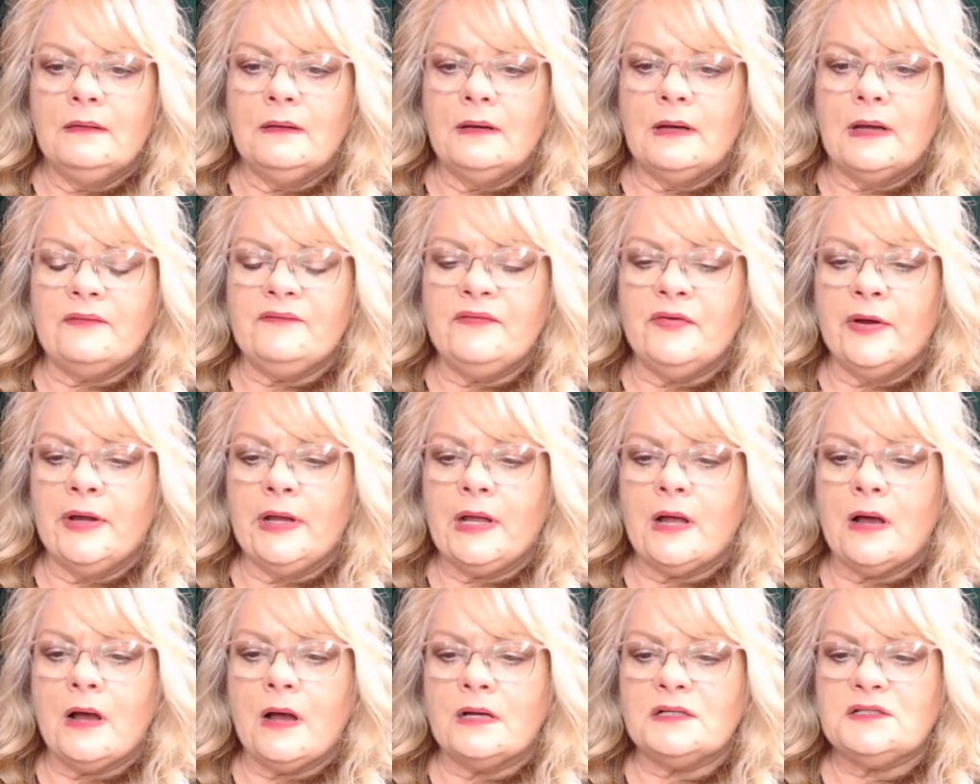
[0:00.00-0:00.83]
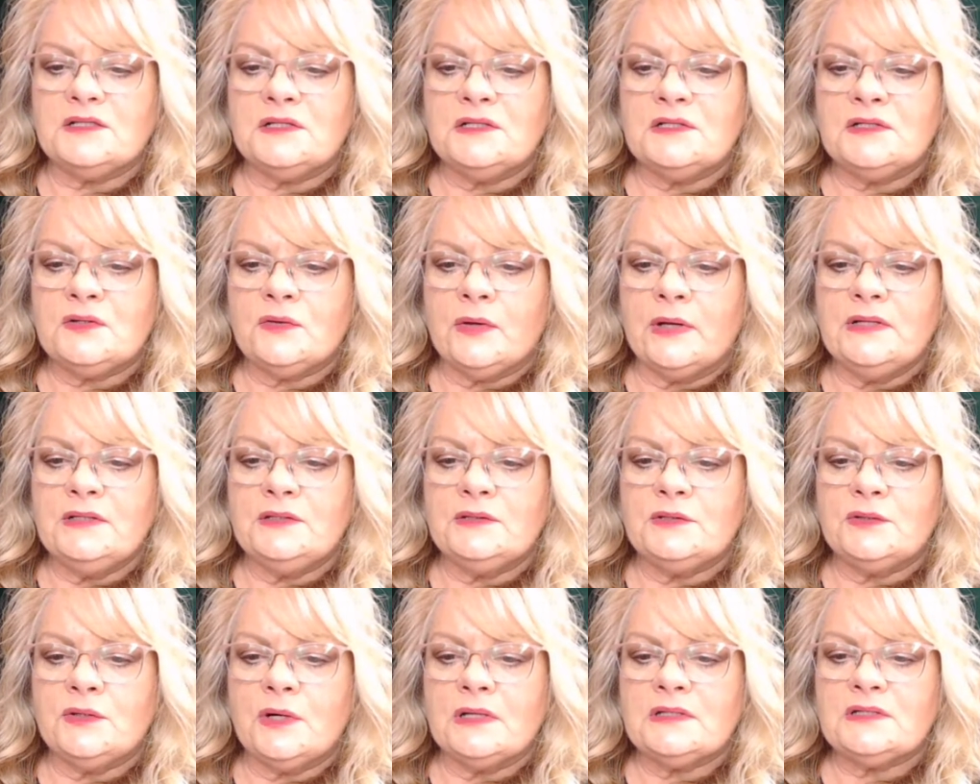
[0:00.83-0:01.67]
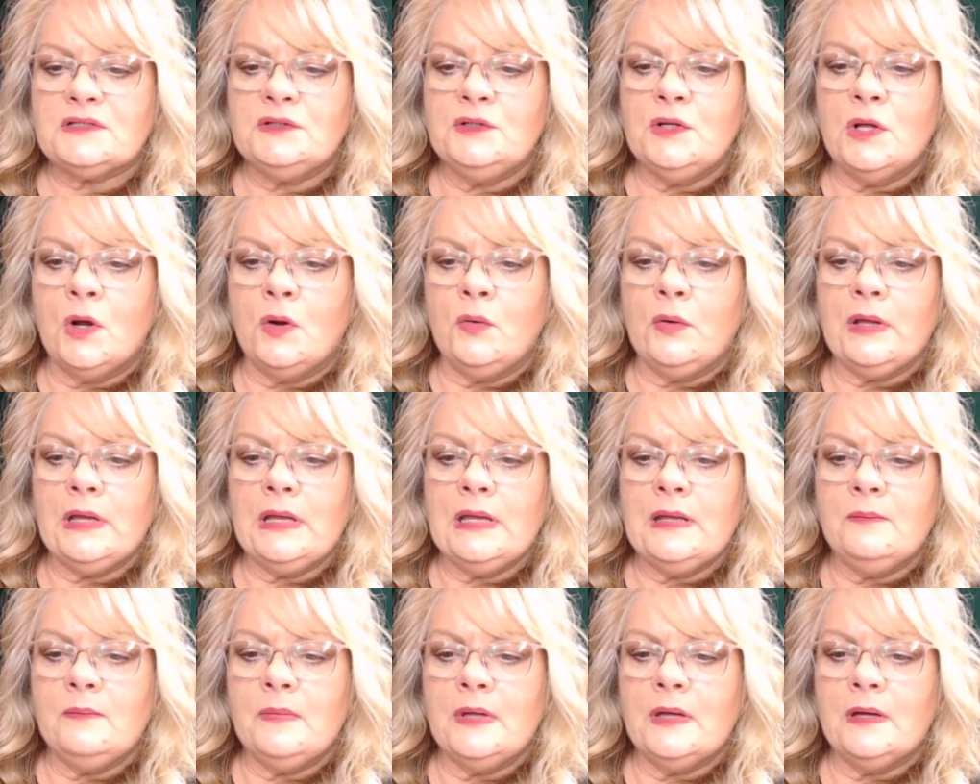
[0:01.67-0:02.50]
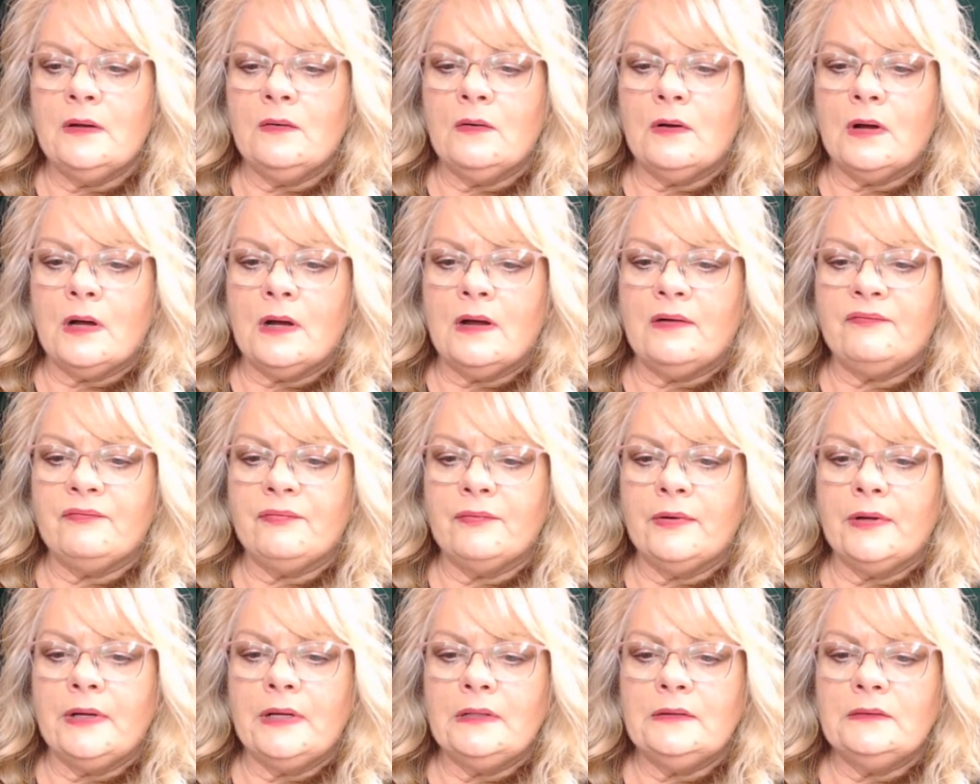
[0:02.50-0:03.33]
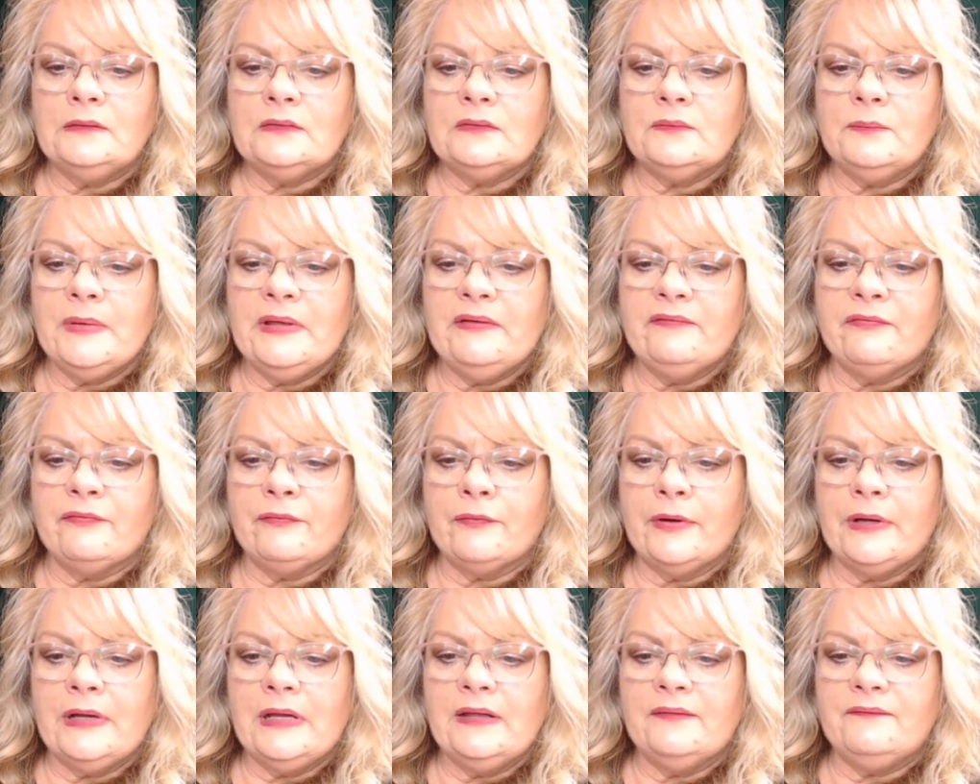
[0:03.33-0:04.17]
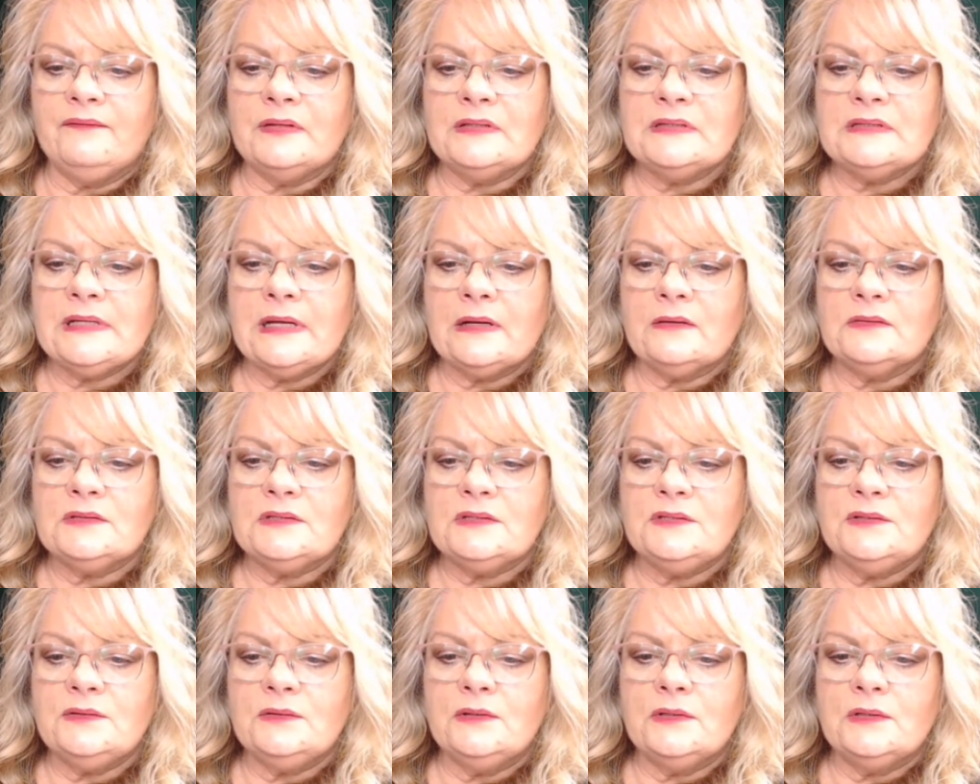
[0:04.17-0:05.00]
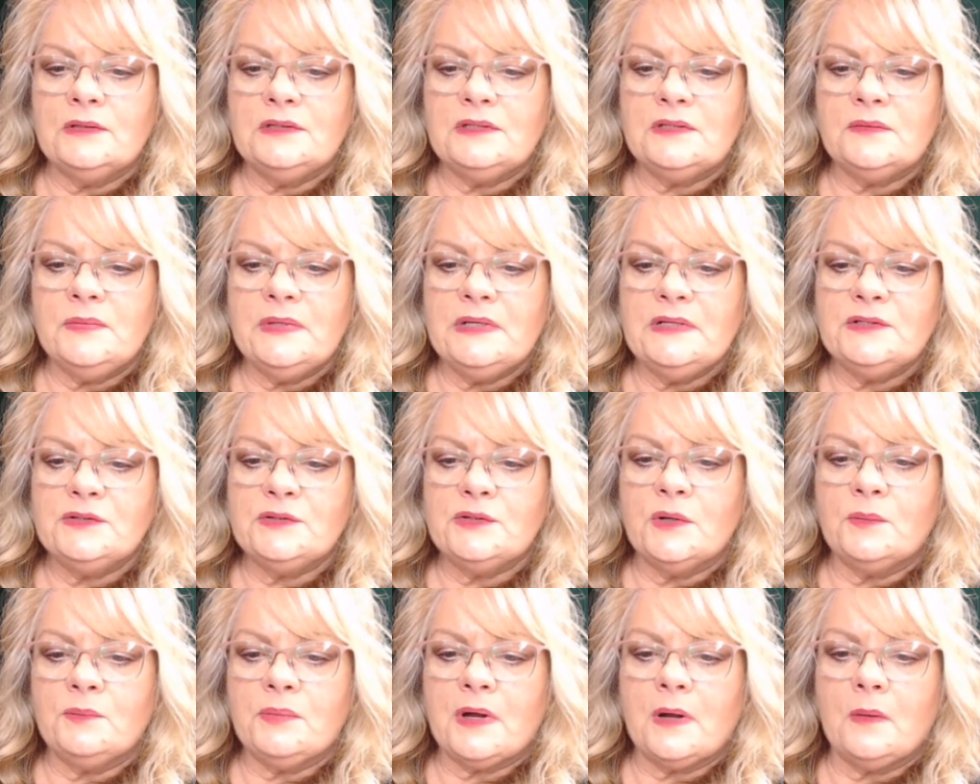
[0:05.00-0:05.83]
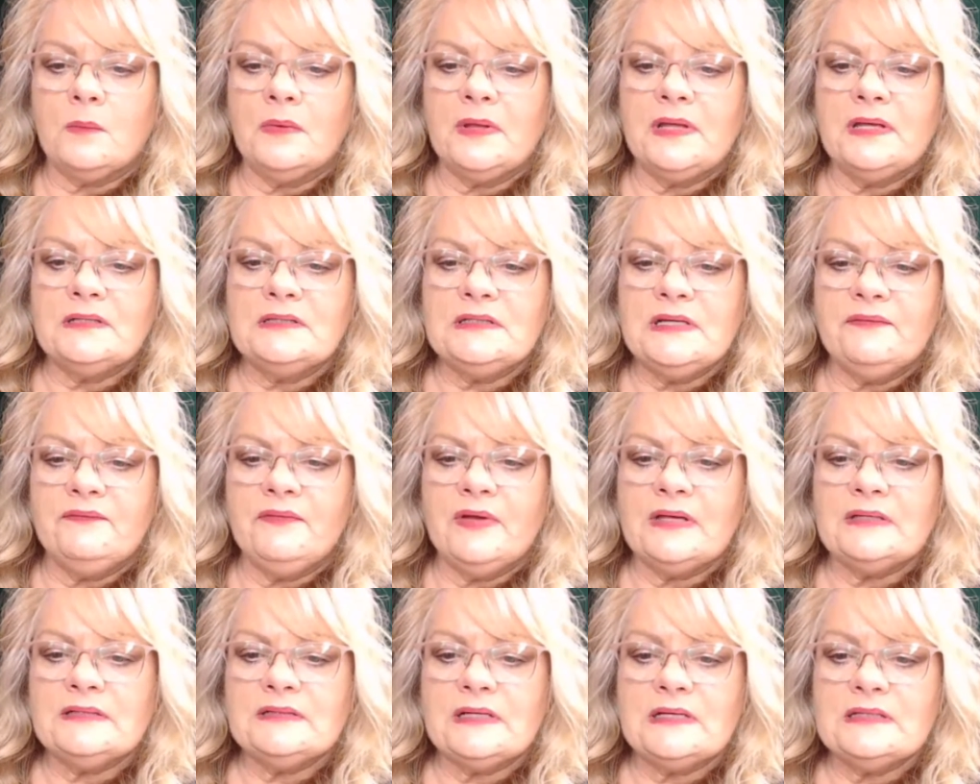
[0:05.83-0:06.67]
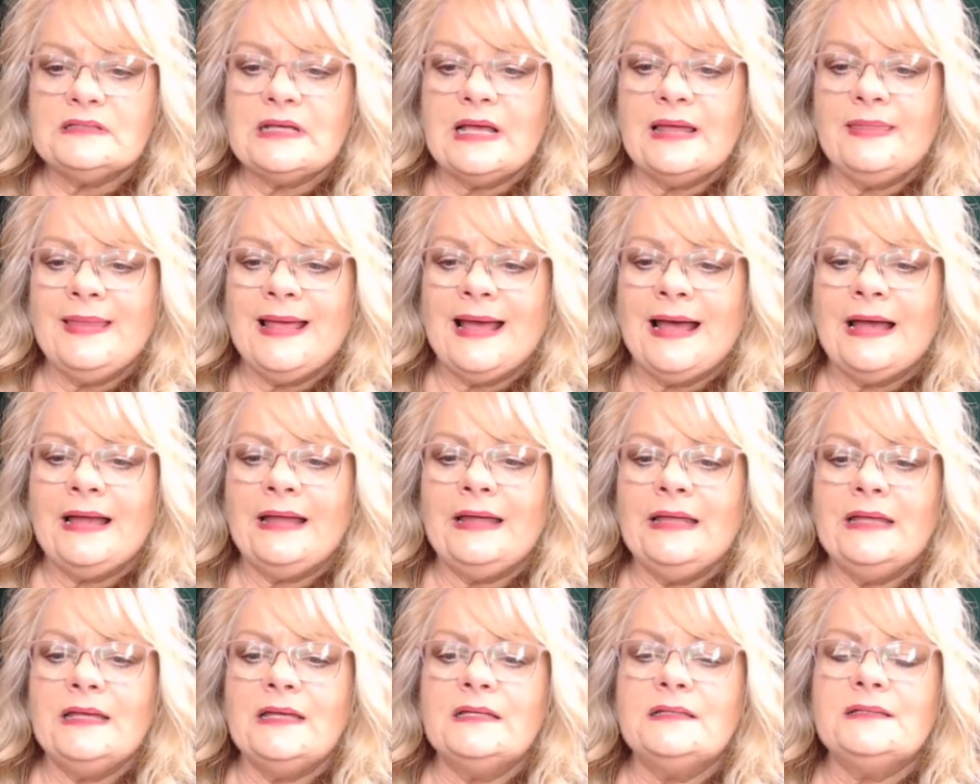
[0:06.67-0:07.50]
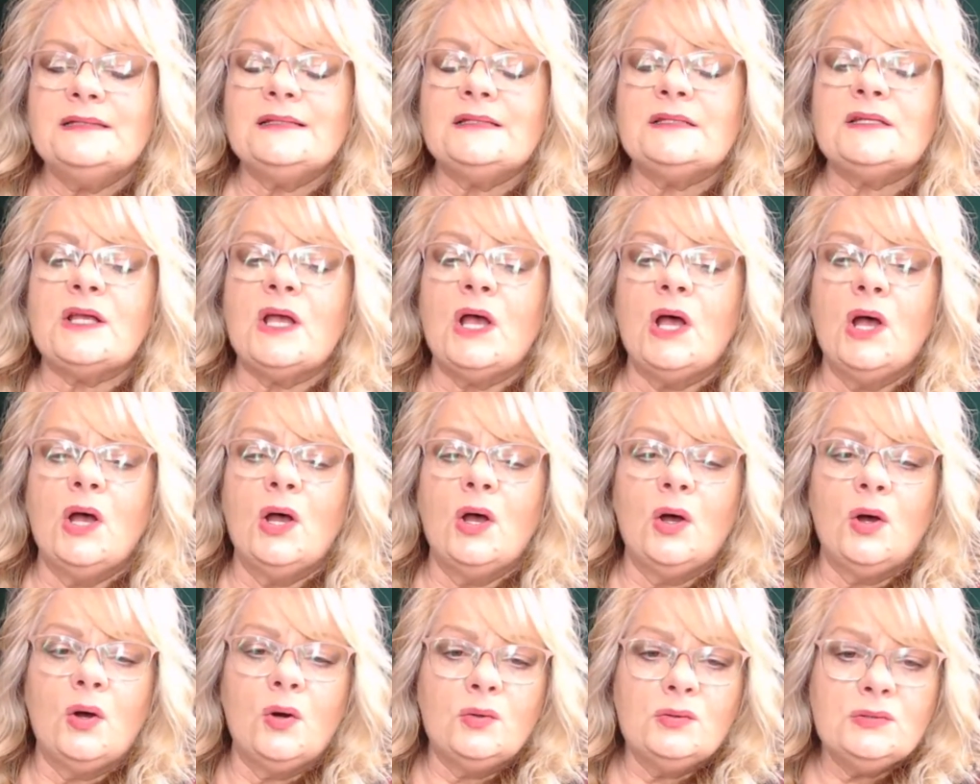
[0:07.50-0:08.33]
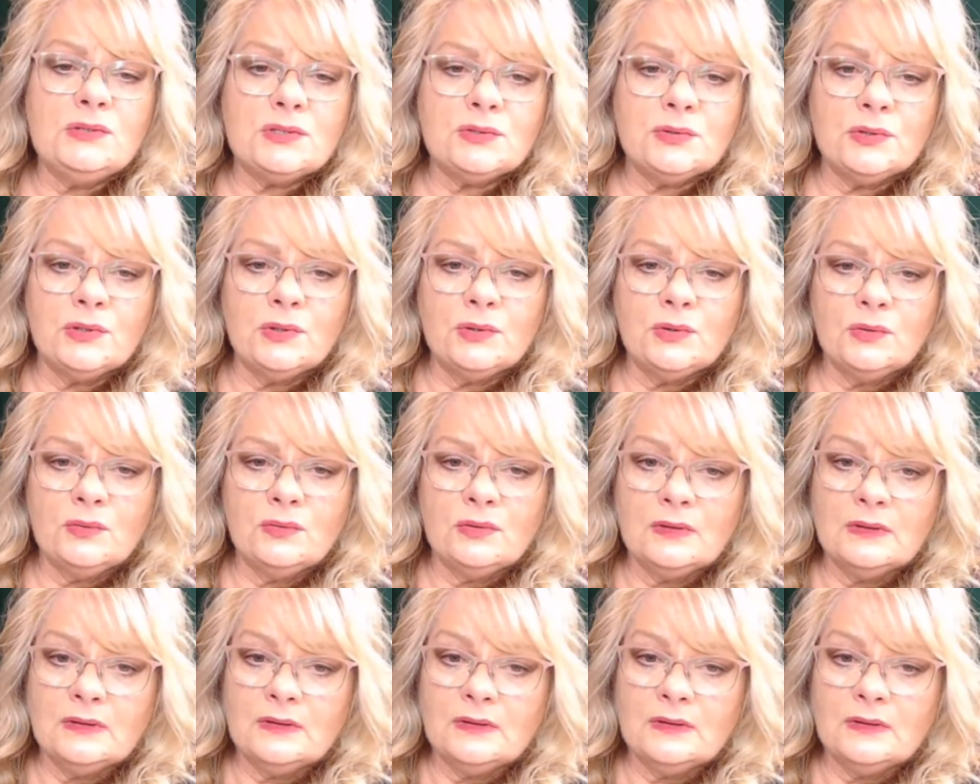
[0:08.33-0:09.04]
I'm very cautious, so I trust no email offering me free. If it sounds too good to be true, it probably is, Yvette says. And that is so true.